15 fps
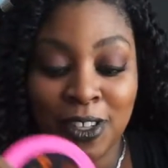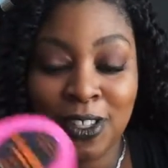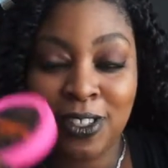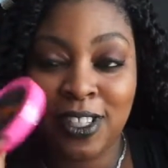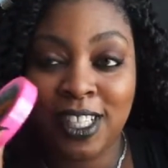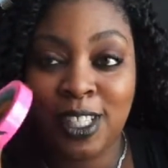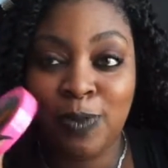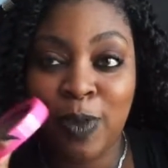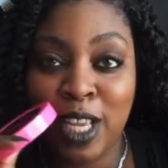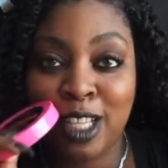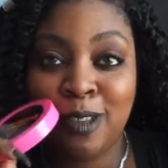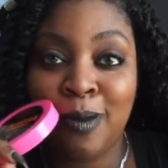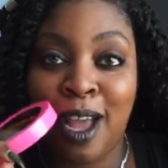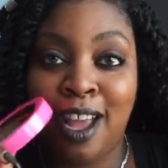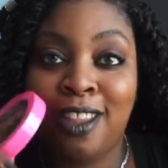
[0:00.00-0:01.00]
So this makes
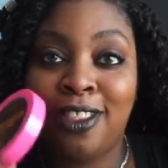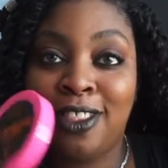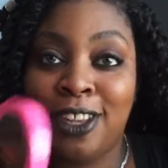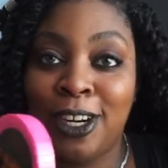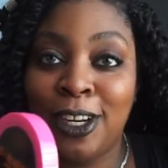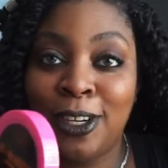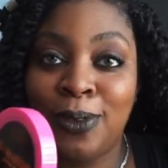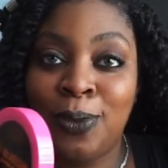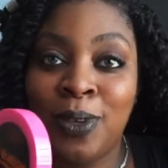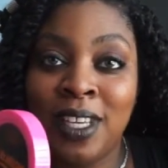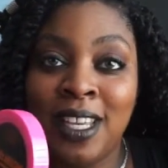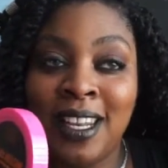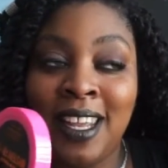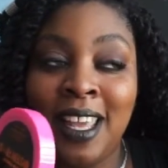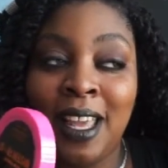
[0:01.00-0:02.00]
my third
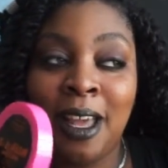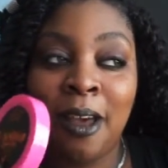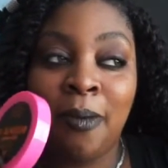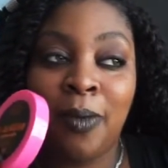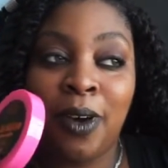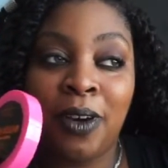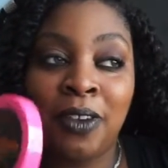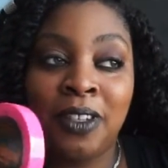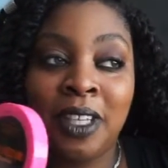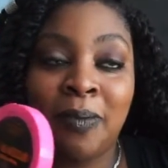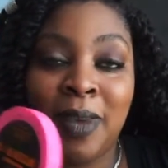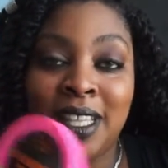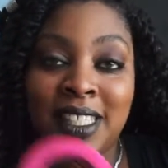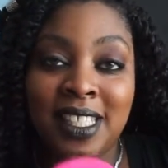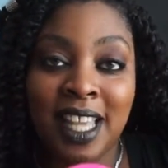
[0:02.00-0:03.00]
one, but only
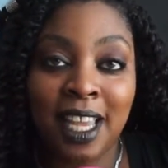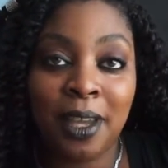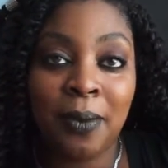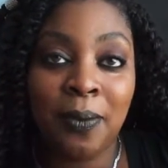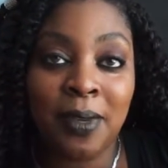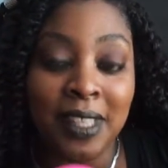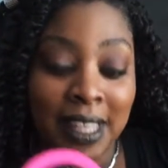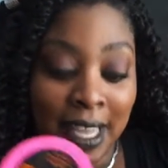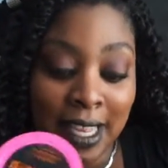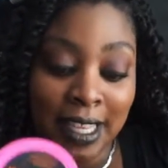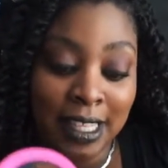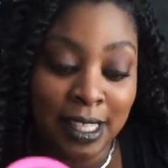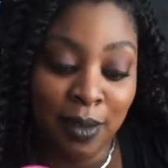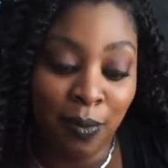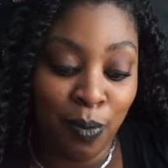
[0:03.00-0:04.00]
my second one that
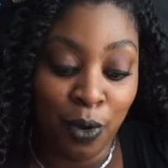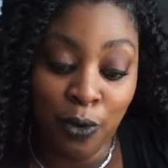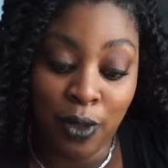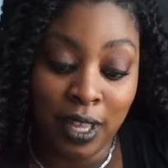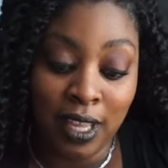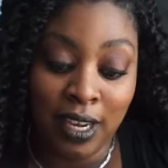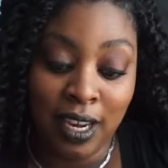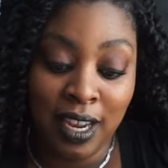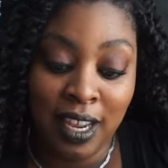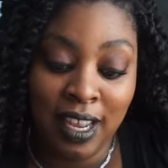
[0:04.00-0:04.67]
isn't broken.